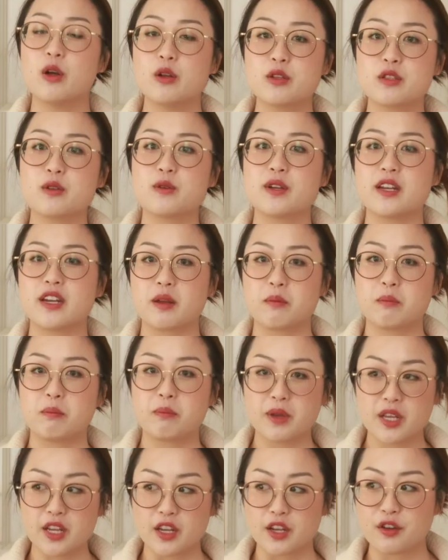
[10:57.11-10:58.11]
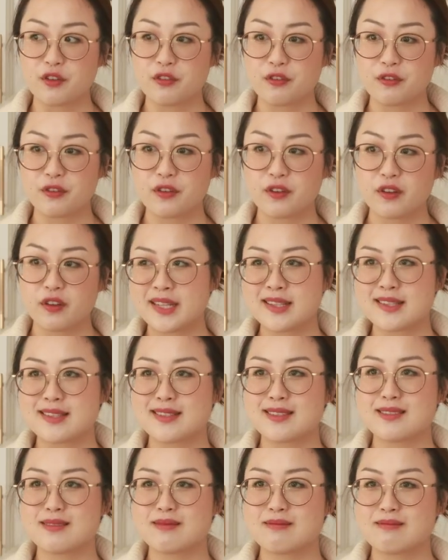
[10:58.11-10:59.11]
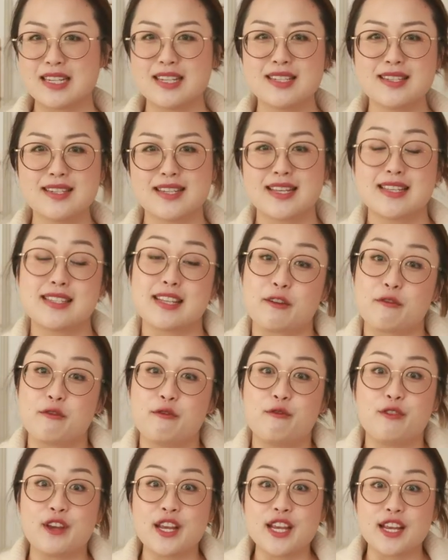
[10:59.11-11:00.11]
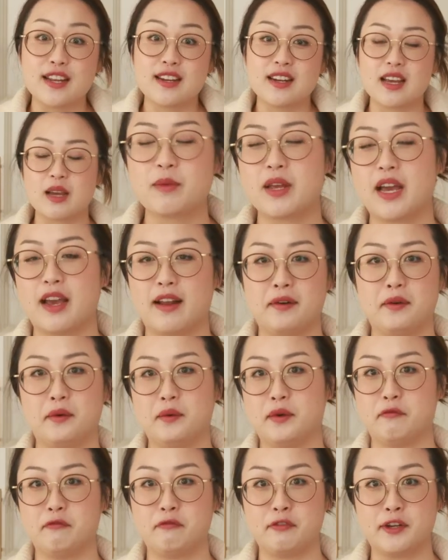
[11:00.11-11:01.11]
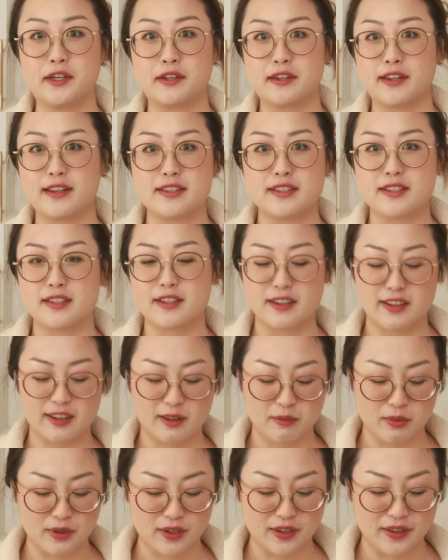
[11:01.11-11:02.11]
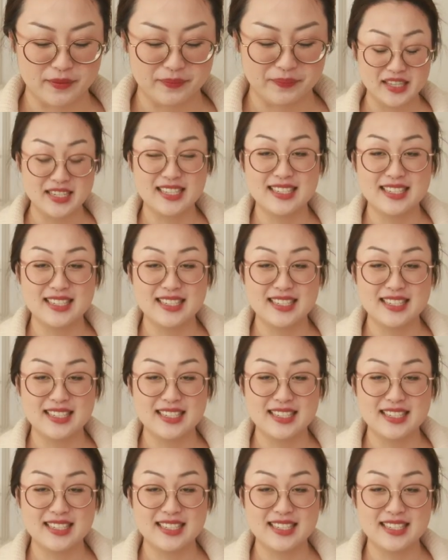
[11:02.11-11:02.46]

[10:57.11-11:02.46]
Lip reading: also eating beef. But it doesn't taste like feet. I mean, I don't know what feet taste like, but it